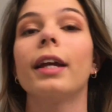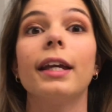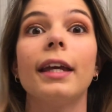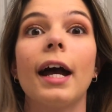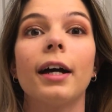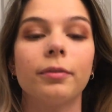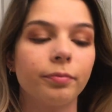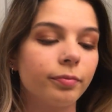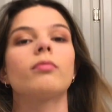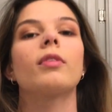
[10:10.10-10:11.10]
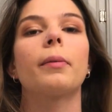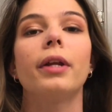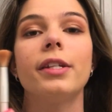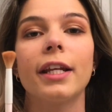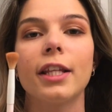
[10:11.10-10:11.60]
Yeah. I'm
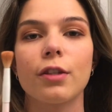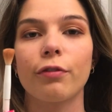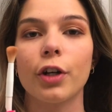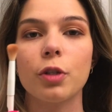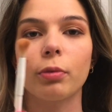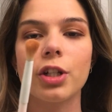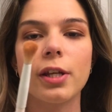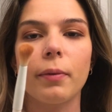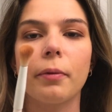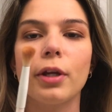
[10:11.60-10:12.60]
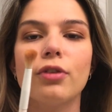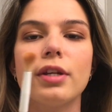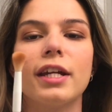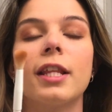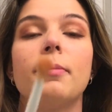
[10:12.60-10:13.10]
gonna take this first brush that we were
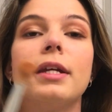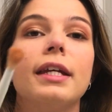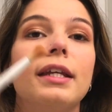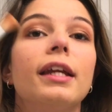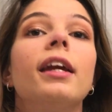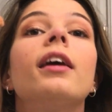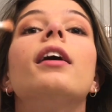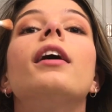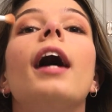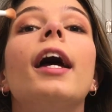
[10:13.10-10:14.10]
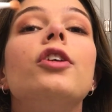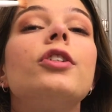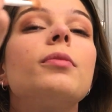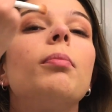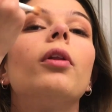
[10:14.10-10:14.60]
using in the beginning and
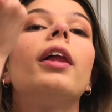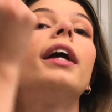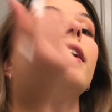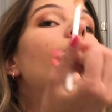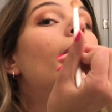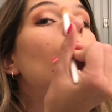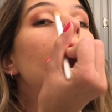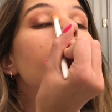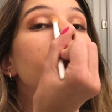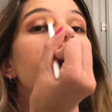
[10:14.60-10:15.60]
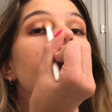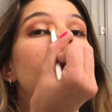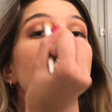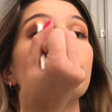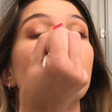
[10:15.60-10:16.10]
just blend out the
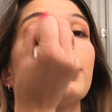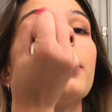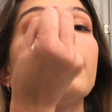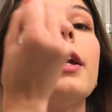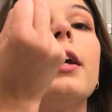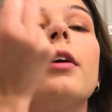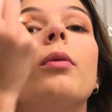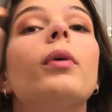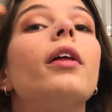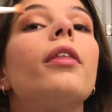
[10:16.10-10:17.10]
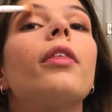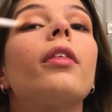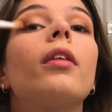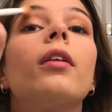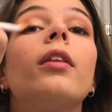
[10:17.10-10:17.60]
sparkly with
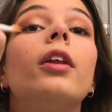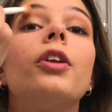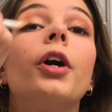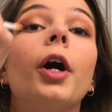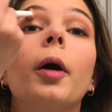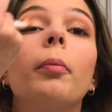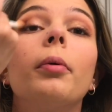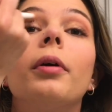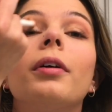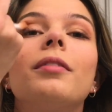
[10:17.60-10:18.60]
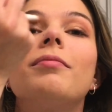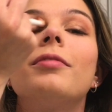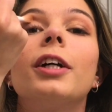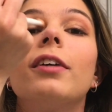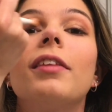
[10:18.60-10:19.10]
the top
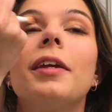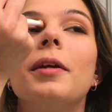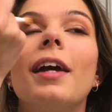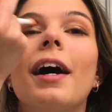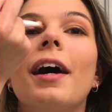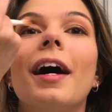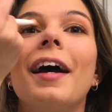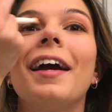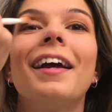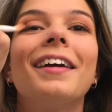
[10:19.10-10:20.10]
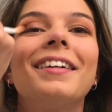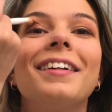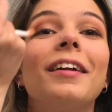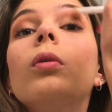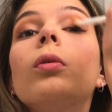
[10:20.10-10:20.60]
of the eye.
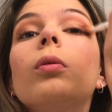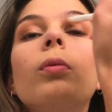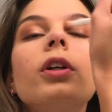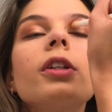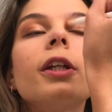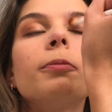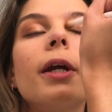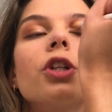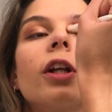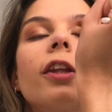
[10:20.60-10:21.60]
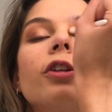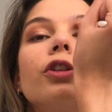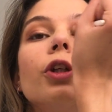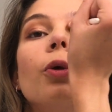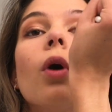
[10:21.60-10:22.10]
We're just gonna make sure that
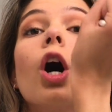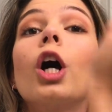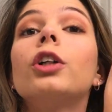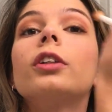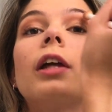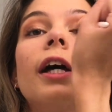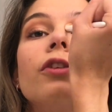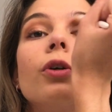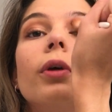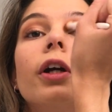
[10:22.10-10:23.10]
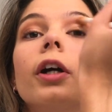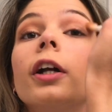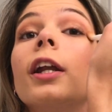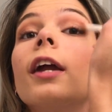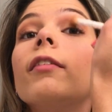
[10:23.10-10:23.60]
there's no harsh lines going
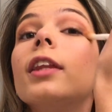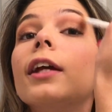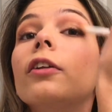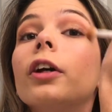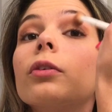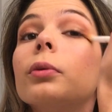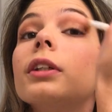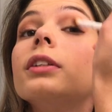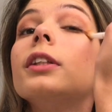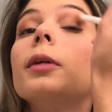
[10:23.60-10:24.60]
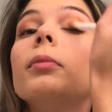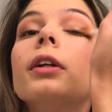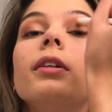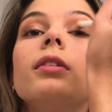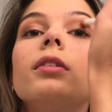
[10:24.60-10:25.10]
on and everything looks really
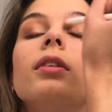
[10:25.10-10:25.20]
seamless.